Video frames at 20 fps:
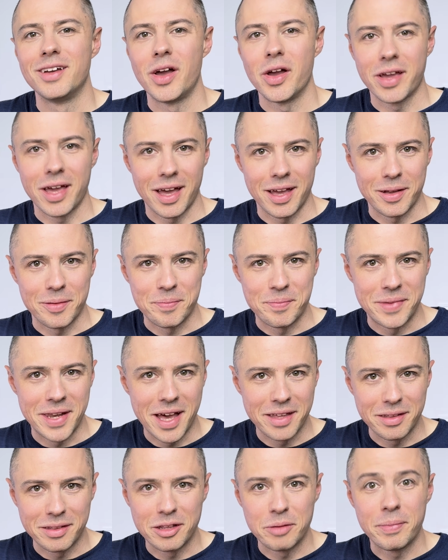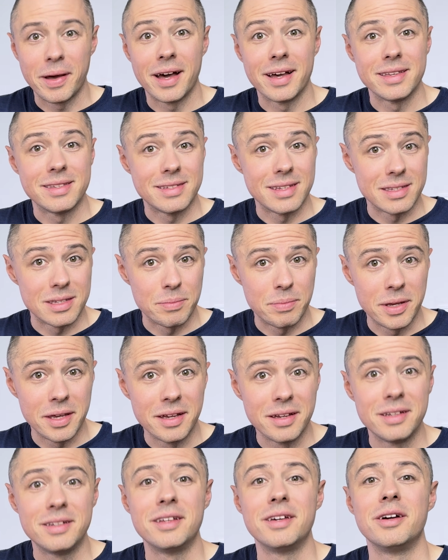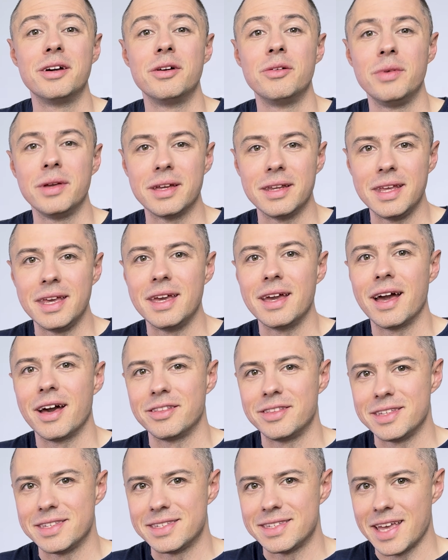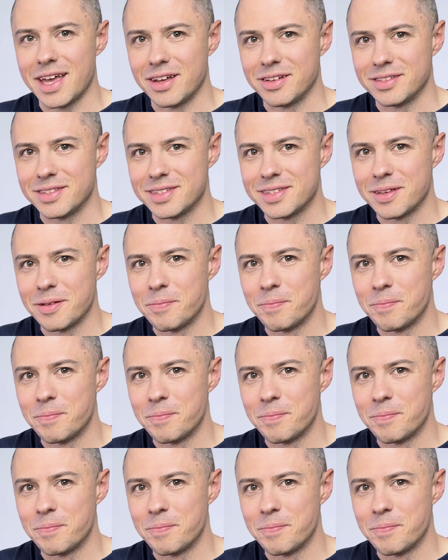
Okay, now that the bar has disappeared, we can hear how this sounds.